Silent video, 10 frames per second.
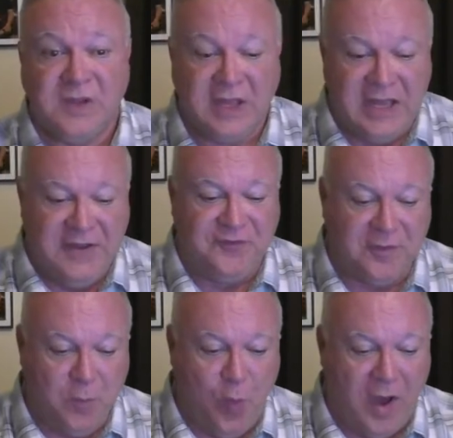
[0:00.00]

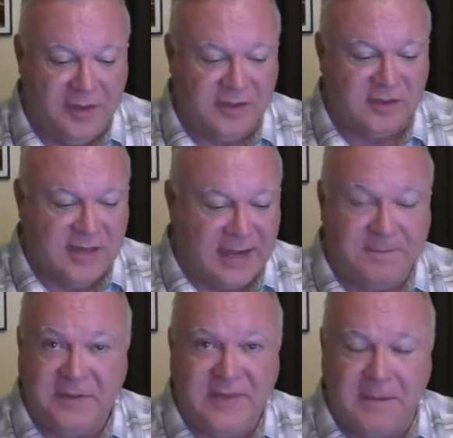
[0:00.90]
Ephraim was set up
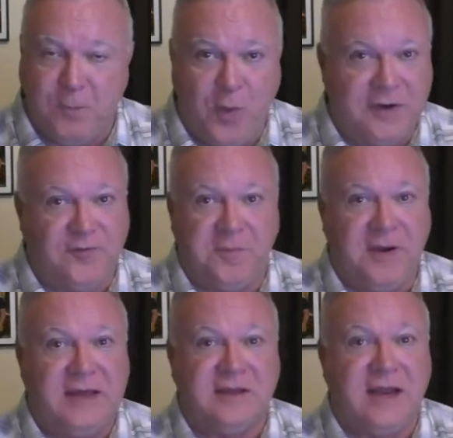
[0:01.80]
in that wonderful
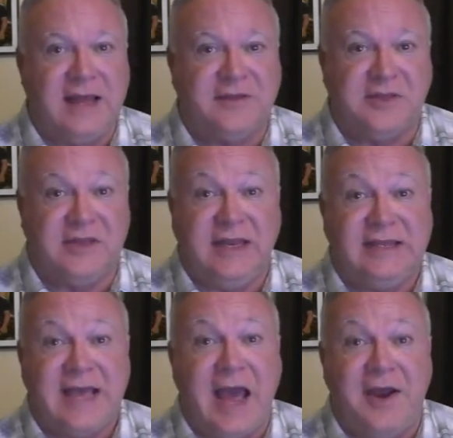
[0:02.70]
place like the city
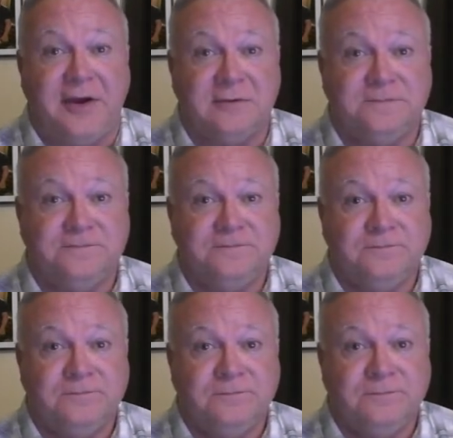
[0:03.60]
Tyre.
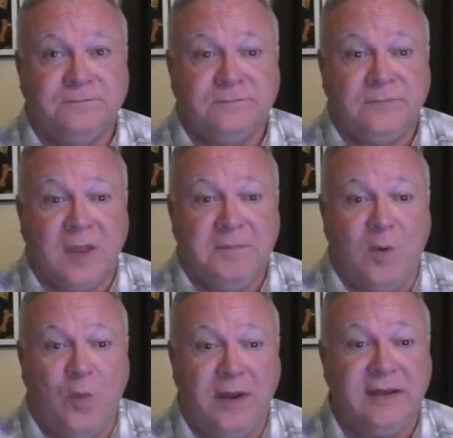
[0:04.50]
But
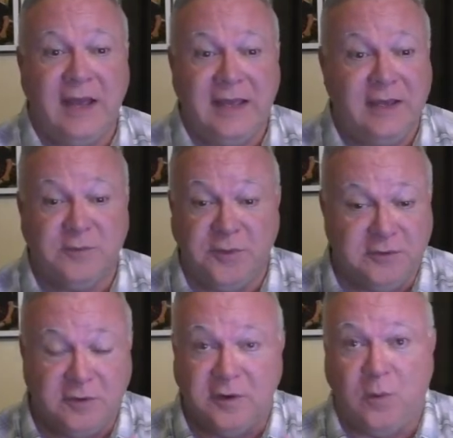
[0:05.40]
one day Israel's
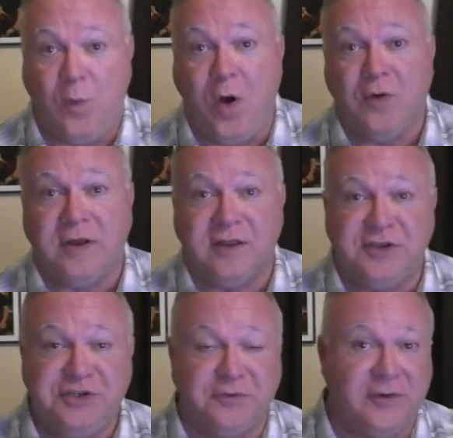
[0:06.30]
going to walk its
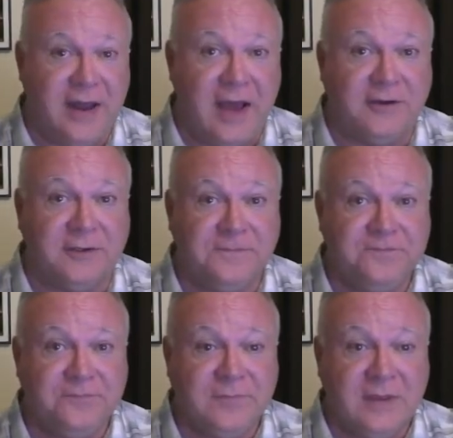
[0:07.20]
children out
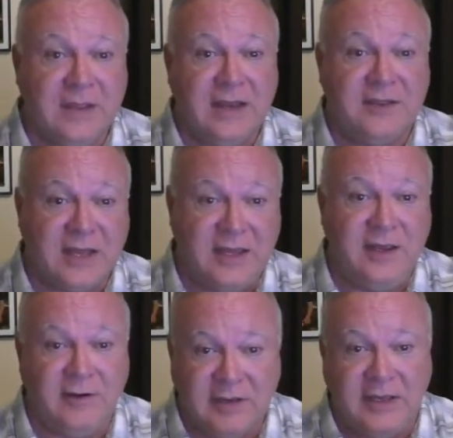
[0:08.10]
and say,
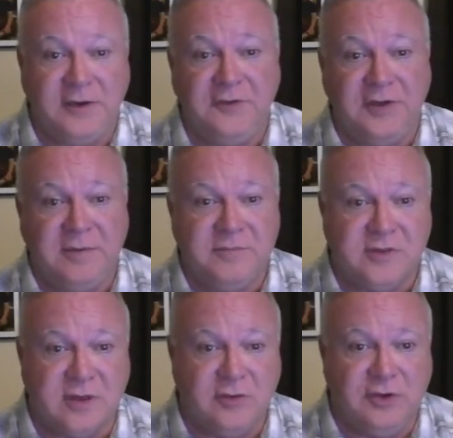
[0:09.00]
Here, kill them
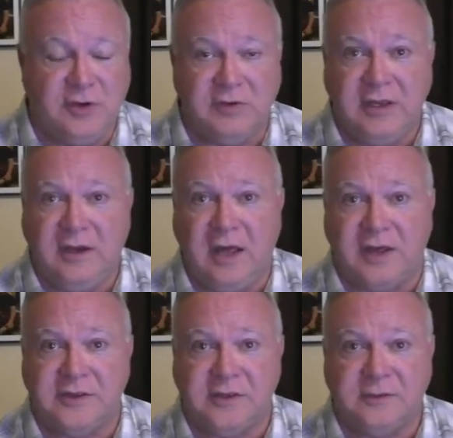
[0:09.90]
so you don't kill
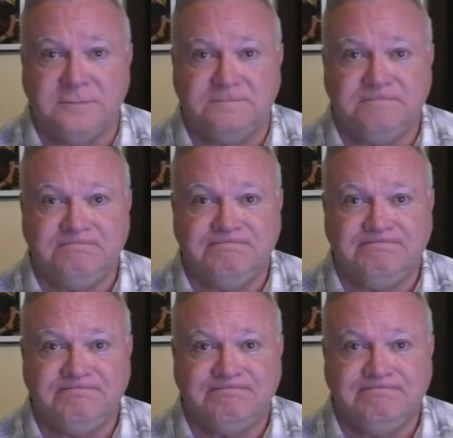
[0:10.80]
us.
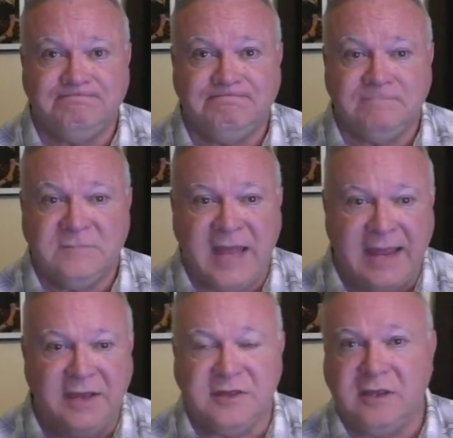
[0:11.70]

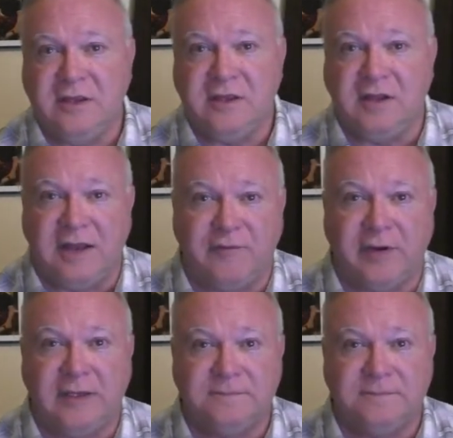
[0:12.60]
Take us into slavery.